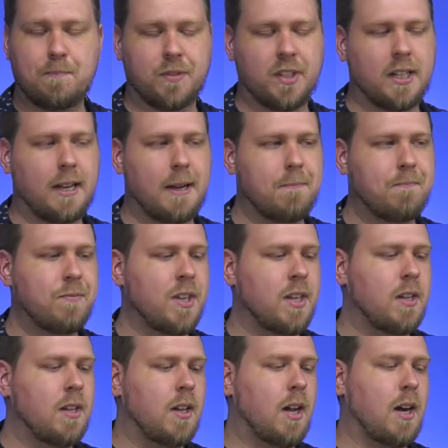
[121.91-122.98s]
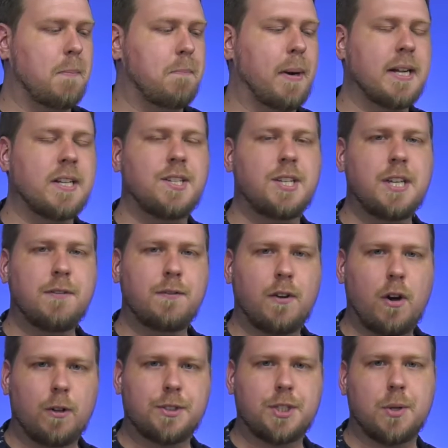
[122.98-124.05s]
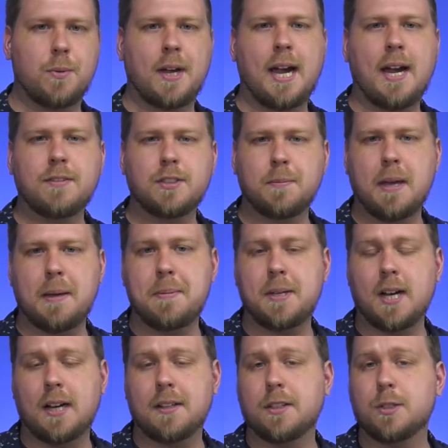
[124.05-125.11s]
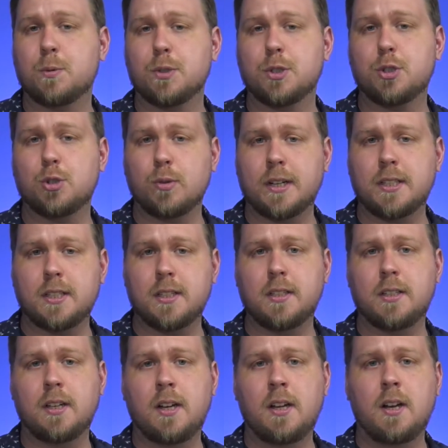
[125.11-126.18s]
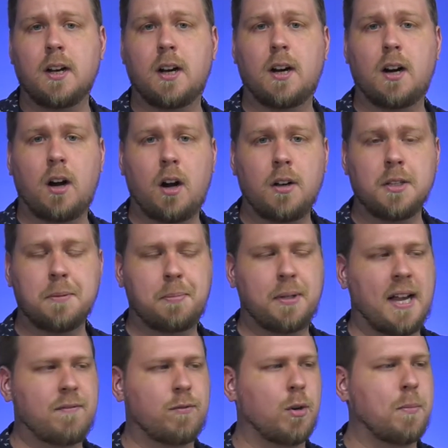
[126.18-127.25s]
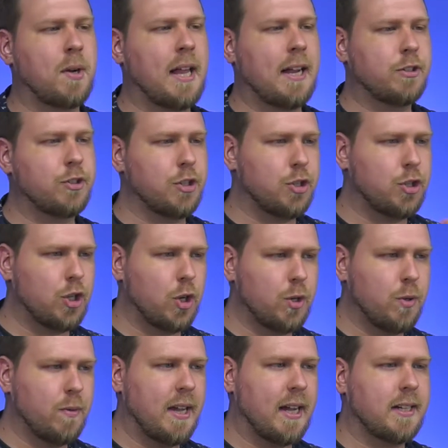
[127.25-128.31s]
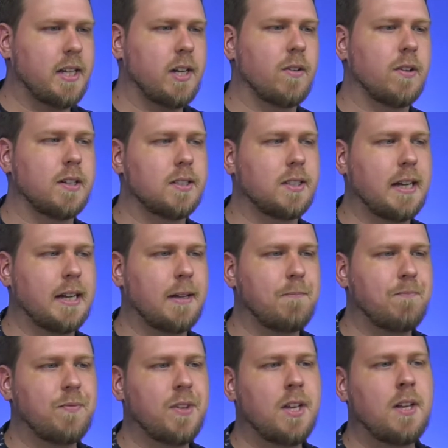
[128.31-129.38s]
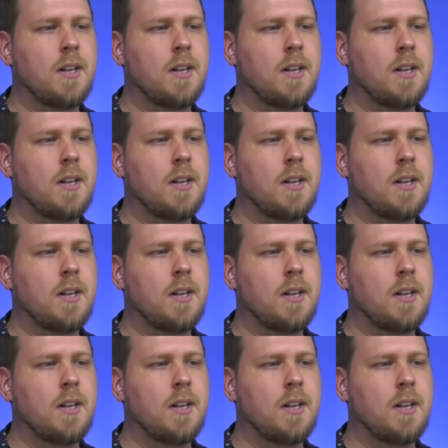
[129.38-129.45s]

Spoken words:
Okay. By default, you have some API that's restricted on the platform. I'll actually show you that here in a second.